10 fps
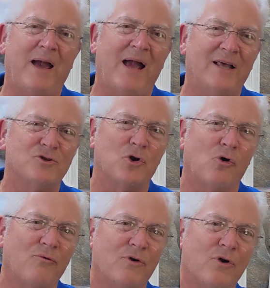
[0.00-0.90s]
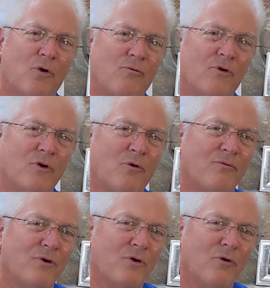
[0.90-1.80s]
ads over and over and
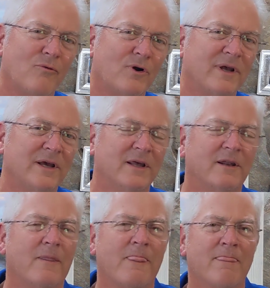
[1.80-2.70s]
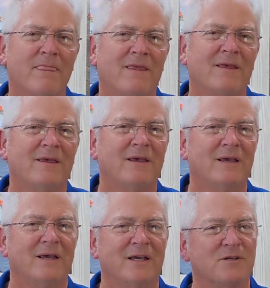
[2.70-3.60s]
over and over again
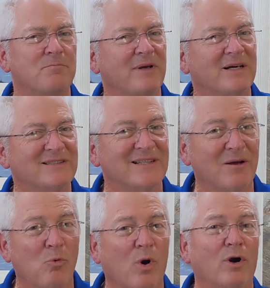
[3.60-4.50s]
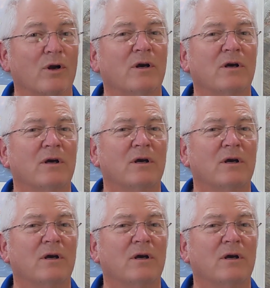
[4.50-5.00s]
is because they work.